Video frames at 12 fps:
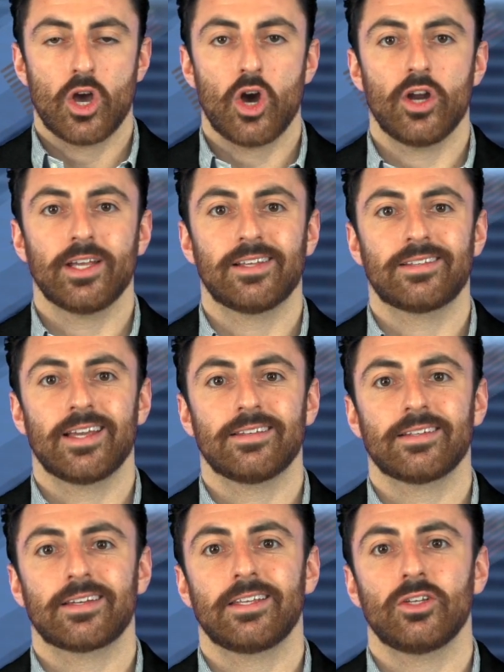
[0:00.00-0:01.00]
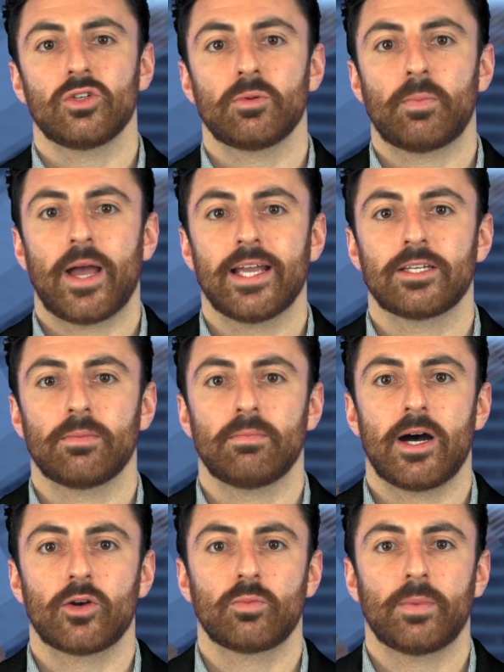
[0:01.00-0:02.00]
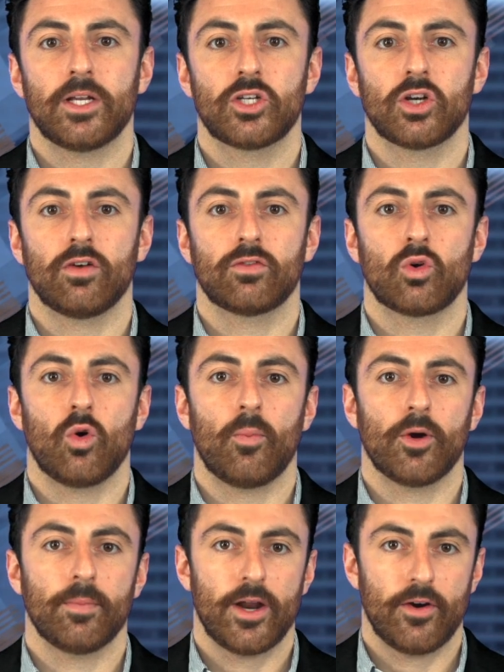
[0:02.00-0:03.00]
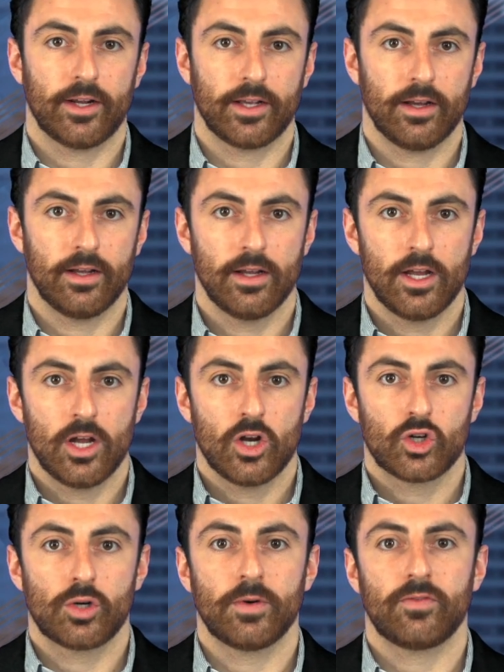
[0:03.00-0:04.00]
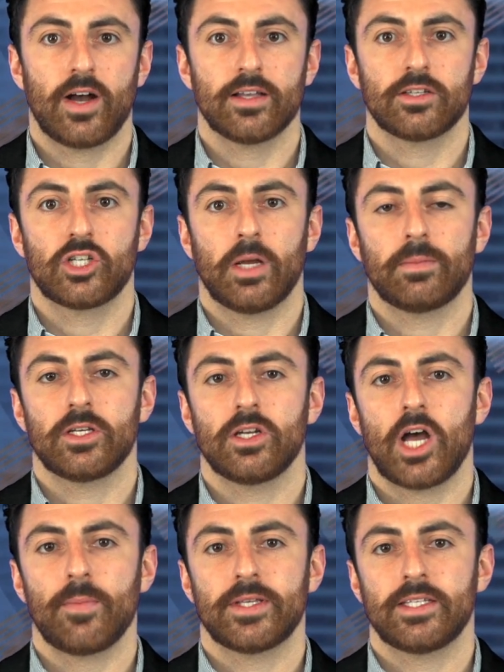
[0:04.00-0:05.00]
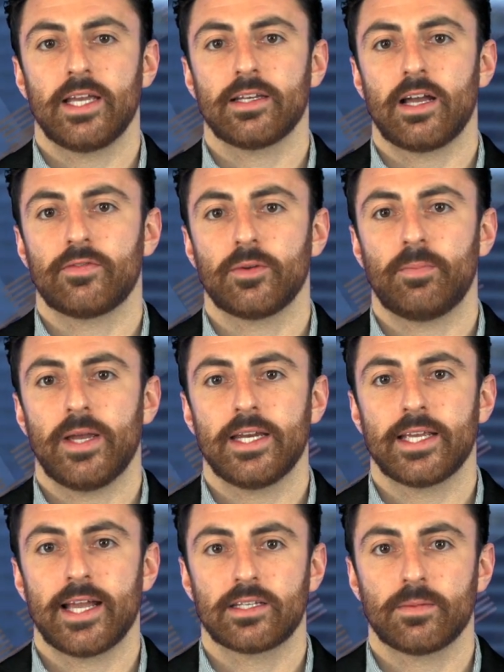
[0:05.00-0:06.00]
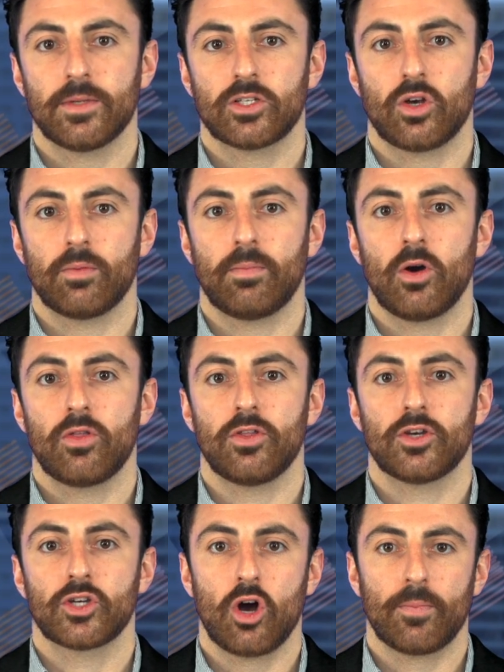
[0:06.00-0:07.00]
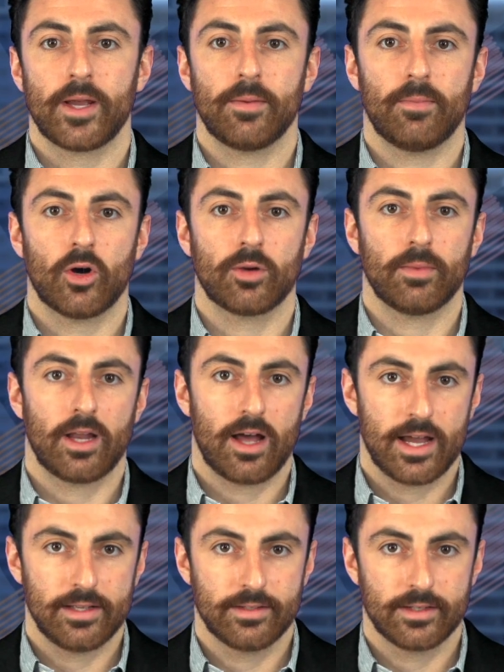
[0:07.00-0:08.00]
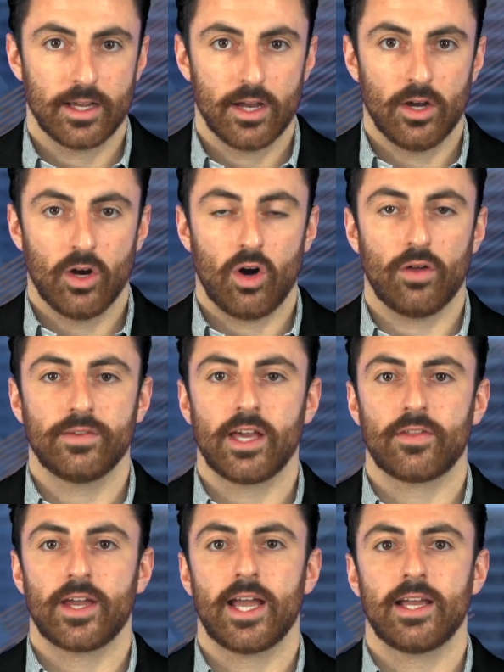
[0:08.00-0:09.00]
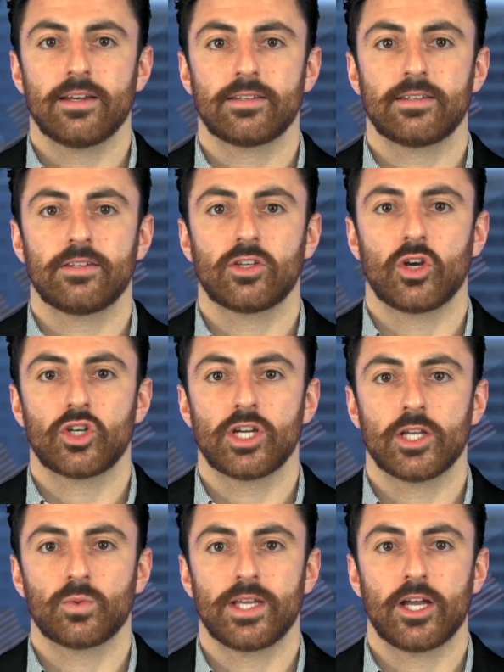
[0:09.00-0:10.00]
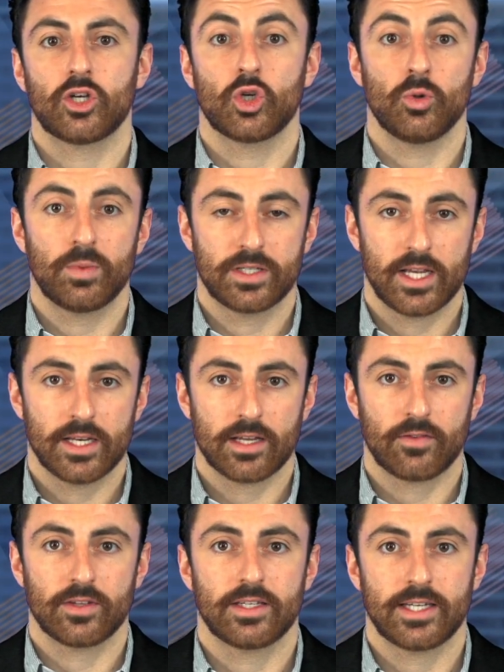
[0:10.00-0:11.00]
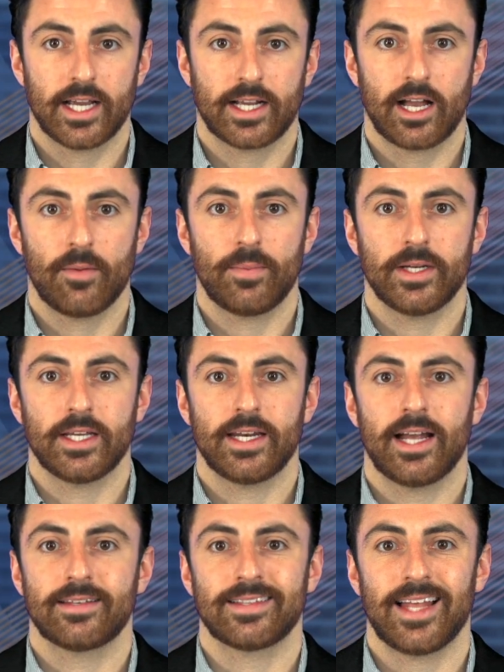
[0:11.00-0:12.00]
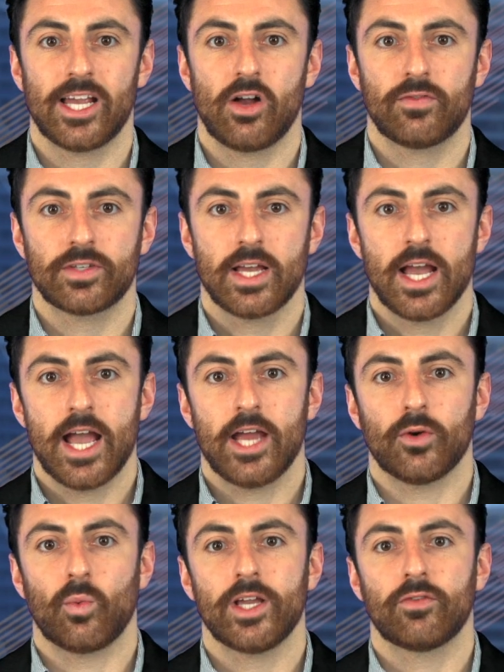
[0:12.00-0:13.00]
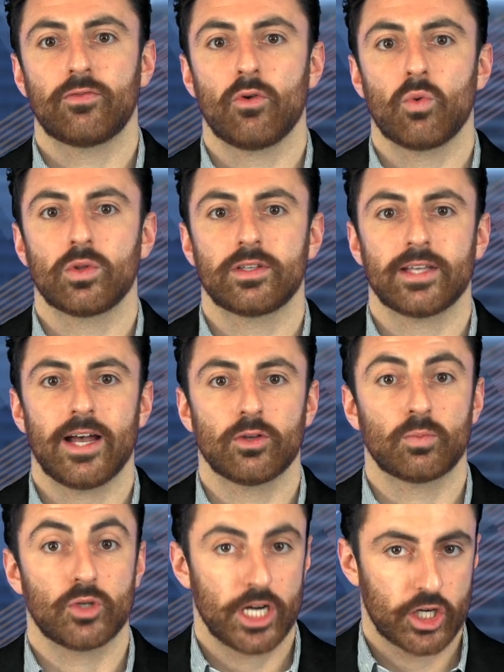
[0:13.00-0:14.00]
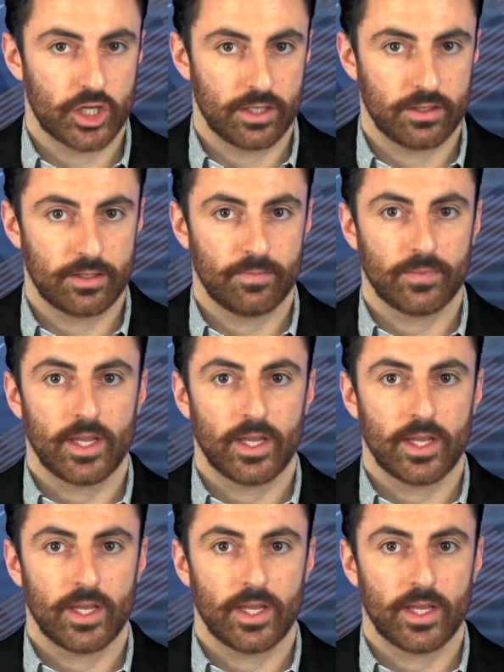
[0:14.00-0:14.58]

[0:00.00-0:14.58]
Earnings season continued to paint a muddled picture of corporate America. TripAdvisor jumped 9% after beating estimates on both the top and bottom lines. On the other hand, Cisco shares were down 2% after the tech company announced layoffs and weak forward sales projections.